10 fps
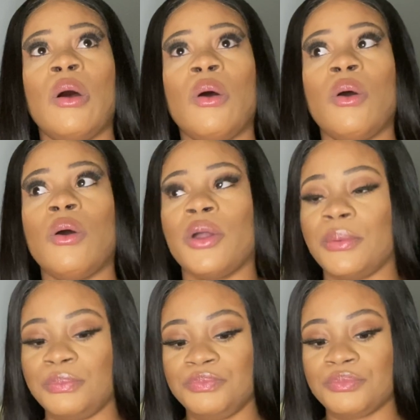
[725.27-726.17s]

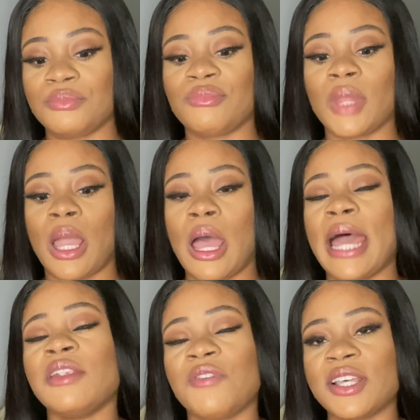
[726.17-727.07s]
or
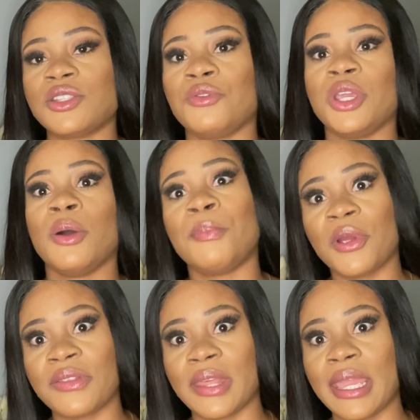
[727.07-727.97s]
anniversary or
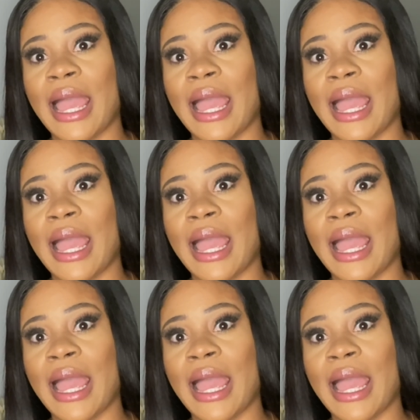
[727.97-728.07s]
birthday.